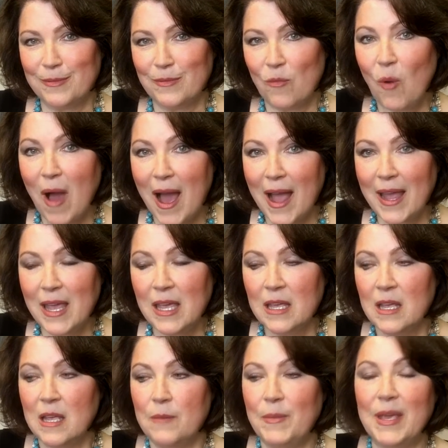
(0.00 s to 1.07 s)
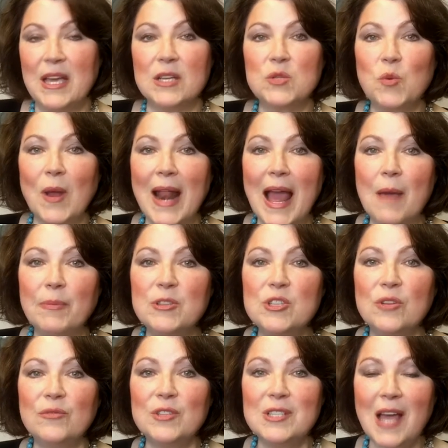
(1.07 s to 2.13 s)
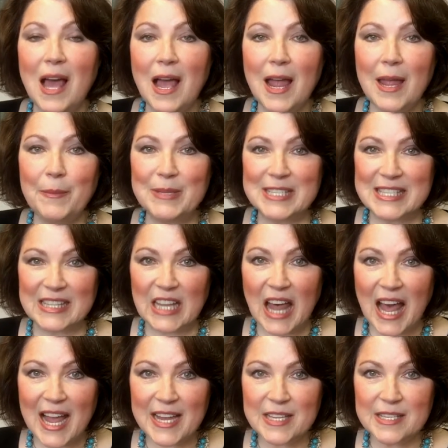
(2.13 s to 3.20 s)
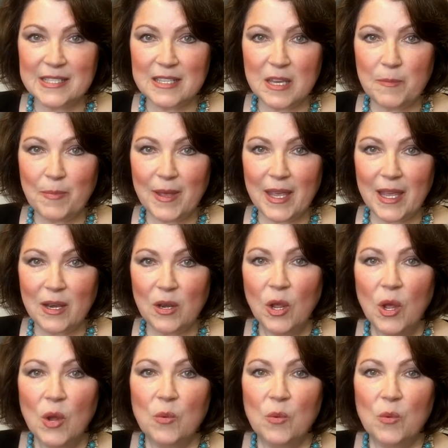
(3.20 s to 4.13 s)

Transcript: Why? Because what happens over time is lies seep in.